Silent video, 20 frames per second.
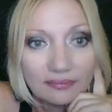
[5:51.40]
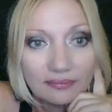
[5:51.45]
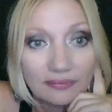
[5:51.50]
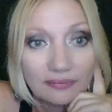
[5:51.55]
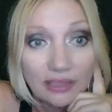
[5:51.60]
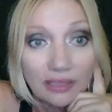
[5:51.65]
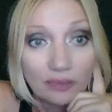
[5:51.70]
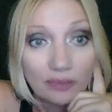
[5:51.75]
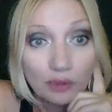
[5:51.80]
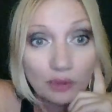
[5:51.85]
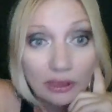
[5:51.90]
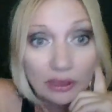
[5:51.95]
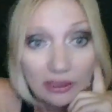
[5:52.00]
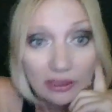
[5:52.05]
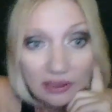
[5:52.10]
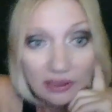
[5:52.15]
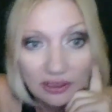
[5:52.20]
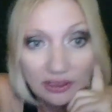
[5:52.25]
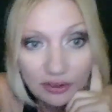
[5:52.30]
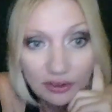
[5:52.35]
And what did
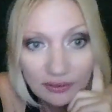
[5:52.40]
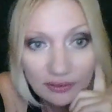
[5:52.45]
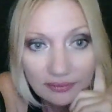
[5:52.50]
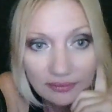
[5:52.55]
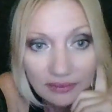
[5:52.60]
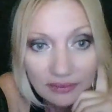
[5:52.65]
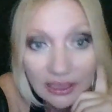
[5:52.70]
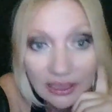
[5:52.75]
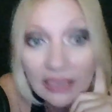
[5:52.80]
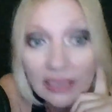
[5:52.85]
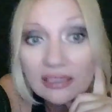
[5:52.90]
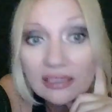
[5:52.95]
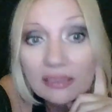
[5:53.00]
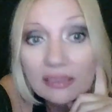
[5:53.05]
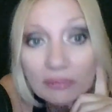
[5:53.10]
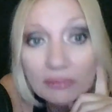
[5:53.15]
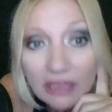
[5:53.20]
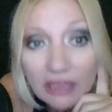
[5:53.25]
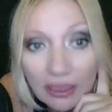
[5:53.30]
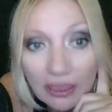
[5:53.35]
he do? Kicked
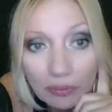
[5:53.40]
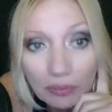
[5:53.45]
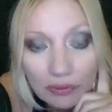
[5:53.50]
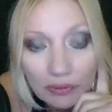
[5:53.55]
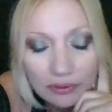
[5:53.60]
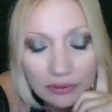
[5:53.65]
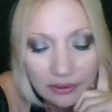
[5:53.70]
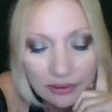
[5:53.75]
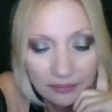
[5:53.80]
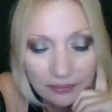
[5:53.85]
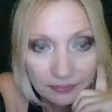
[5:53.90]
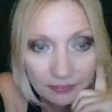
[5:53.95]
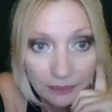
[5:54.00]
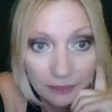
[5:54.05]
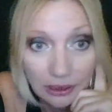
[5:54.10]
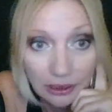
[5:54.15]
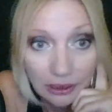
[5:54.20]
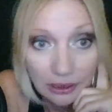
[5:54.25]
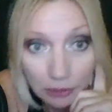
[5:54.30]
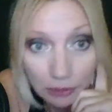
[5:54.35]
some tables
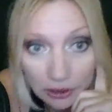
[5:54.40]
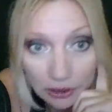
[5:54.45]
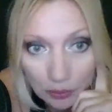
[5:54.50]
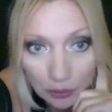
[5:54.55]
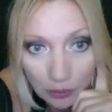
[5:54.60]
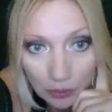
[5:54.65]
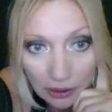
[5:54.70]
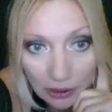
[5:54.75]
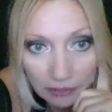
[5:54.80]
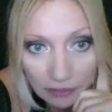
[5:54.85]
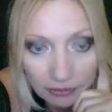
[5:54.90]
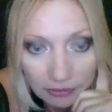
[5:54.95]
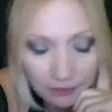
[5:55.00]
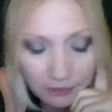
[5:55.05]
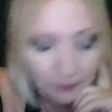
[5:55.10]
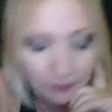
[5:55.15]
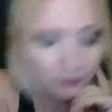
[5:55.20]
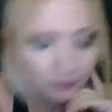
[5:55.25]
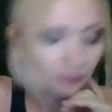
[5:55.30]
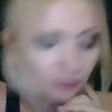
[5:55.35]
when he was 12.
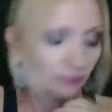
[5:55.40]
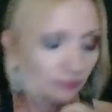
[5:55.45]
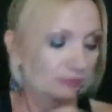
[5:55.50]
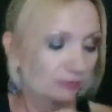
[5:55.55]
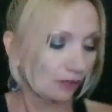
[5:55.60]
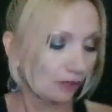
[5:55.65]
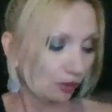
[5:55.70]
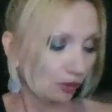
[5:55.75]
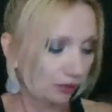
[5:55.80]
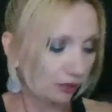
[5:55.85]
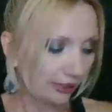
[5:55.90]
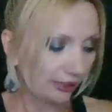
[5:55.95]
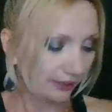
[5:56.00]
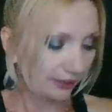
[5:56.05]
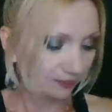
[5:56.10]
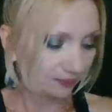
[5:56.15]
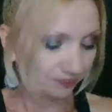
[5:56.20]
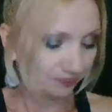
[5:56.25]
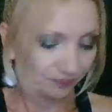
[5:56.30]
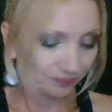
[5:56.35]
Okay.
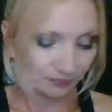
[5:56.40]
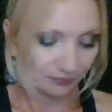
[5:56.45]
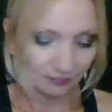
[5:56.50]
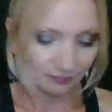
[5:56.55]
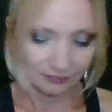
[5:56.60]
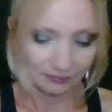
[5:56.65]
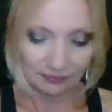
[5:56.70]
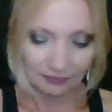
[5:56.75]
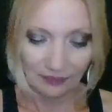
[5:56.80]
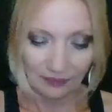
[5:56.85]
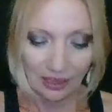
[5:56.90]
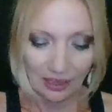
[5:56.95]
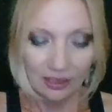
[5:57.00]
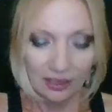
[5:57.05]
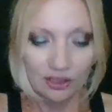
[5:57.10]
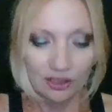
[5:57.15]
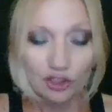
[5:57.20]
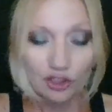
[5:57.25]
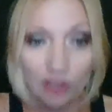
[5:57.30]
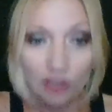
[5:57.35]

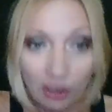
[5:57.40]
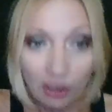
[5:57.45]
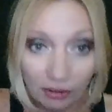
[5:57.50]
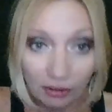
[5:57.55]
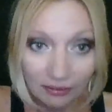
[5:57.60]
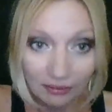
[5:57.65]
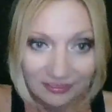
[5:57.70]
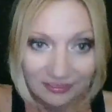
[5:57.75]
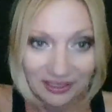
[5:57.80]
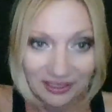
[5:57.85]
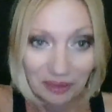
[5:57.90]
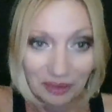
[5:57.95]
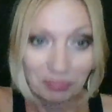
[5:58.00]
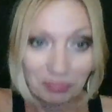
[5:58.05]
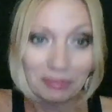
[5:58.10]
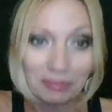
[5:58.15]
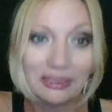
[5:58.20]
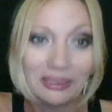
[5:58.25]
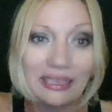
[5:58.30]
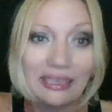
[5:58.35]
So
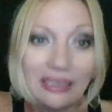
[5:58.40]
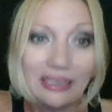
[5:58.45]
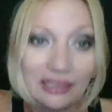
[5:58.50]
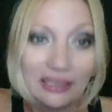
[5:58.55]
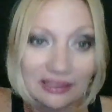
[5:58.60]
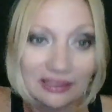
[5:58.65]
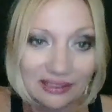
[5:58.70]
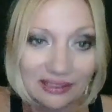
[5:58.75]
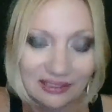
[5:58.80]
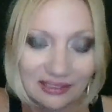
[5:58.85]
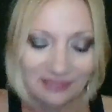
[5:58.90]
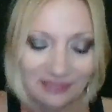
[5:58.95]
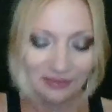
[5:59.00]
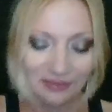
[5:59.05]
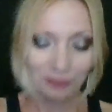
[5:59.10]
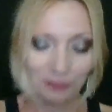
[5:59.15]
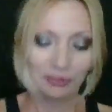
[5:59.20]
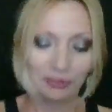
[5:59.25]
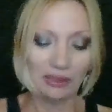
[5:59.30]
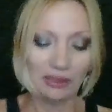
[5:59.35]
please,
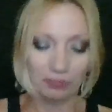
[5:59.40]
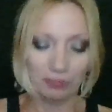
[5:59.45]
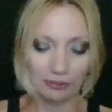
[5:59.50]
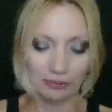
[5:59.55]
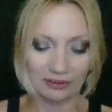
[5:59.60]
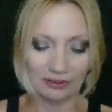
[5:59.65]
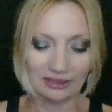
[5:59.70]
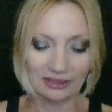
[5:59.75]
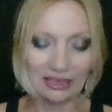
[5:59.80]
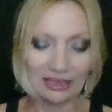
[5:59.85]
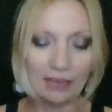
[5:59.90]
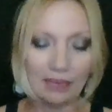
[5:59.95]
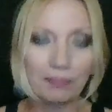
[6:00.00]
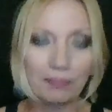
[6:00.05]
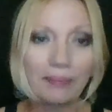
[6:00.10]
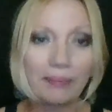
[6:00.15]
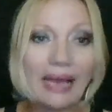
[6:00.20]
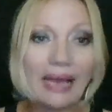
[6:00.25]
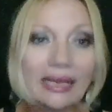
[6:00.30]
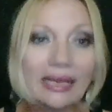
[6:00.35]
people, stop
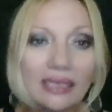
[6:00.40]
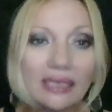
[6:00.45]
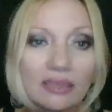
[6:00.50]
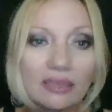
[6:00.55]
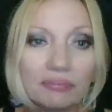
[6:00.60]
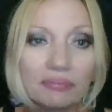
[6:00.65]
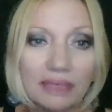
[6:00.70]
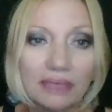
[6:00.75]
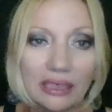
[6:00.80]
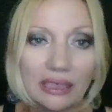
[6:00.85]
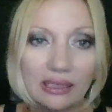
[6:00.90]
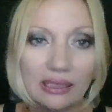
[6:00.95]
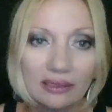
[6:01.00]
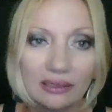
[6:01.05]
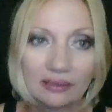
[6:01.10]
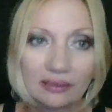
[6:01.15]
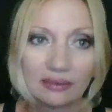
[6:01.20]
begging me